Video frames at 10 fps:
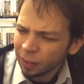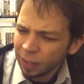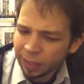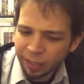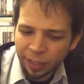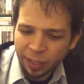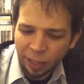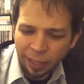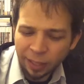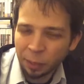it's
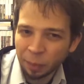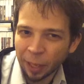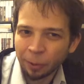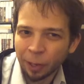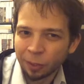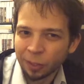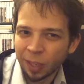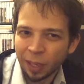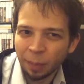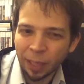like a Splatterhouse
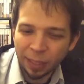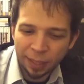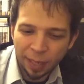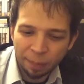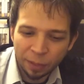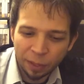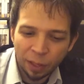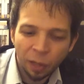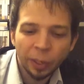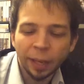game, except
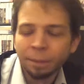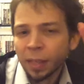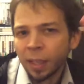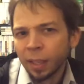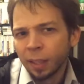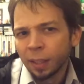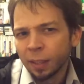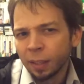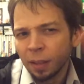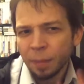okay,
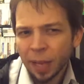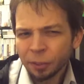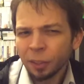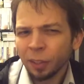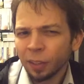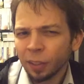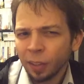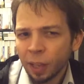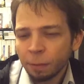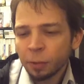imagine
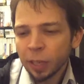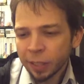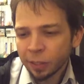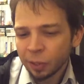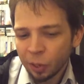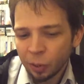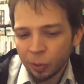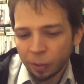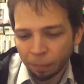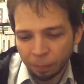if you guys know
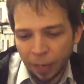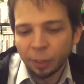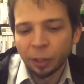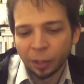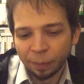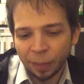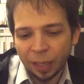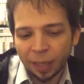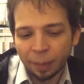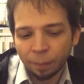the Famicom
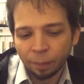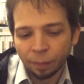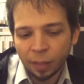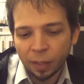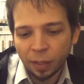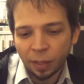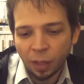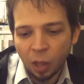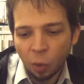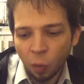game
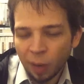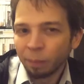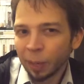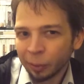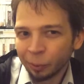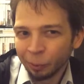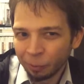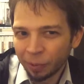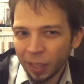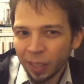Wanpaku
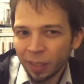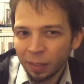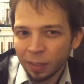Graffiti,